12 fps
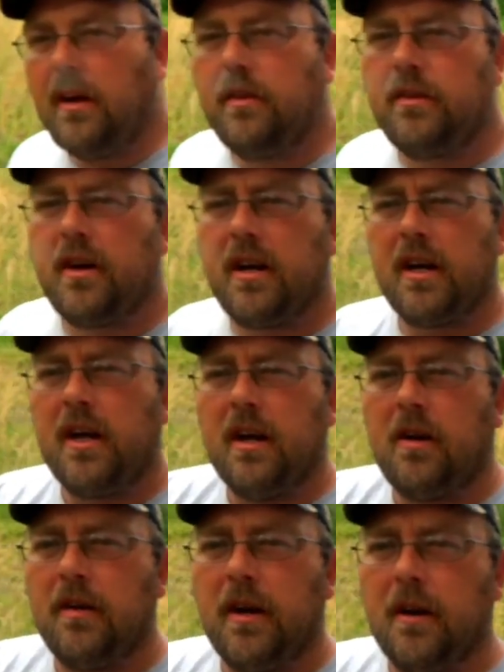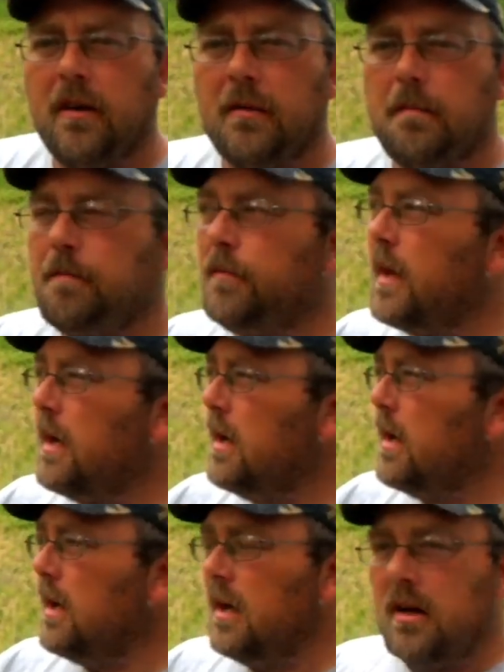Thought I'd get on here and
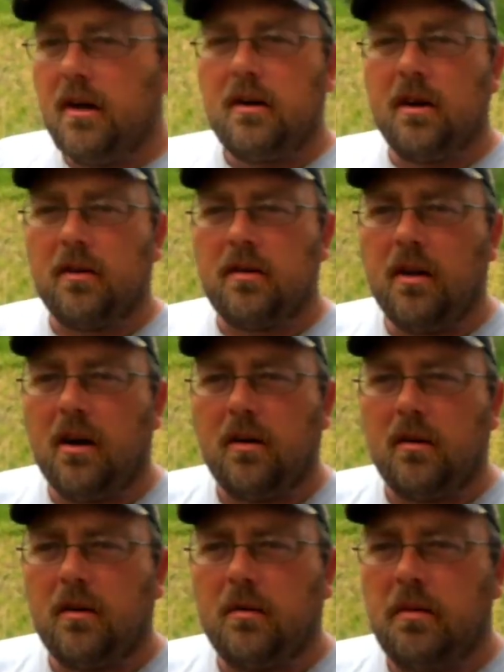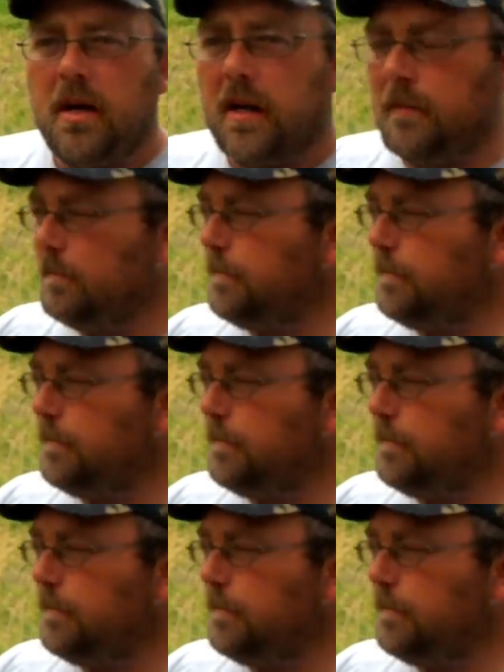talk to y'all a little bit.